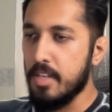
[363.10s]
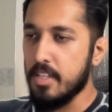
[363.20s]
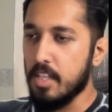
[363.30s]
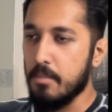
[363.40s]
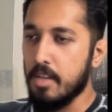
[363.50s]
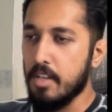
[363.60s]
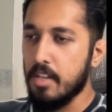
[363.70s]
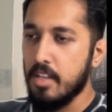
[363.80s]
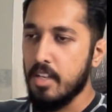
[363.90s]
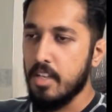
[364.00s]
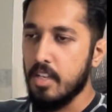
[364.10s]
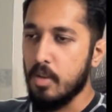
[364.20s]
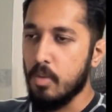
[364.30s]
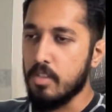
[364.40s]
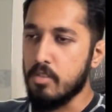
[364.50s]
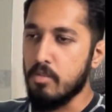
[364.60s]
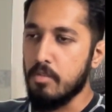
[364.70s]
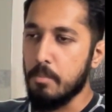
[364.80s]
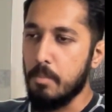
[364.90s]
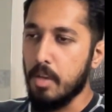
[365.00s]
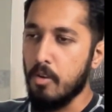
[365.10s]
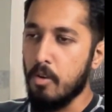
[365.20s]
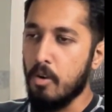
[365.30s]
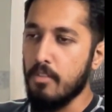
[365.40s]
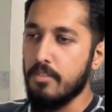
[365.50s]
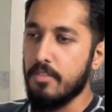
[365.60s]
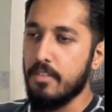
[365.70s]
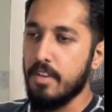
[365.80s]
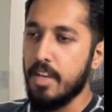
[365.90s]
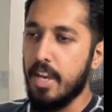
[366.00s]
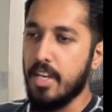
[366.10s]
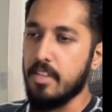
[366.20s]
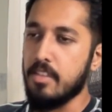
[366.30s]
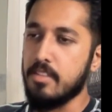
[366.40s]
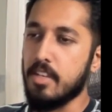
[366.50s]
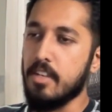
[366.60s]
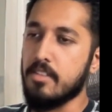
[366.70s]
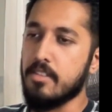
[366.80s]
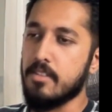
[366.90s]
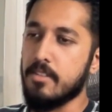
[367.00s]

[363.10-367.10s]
nothing but equals to big O of n in this case.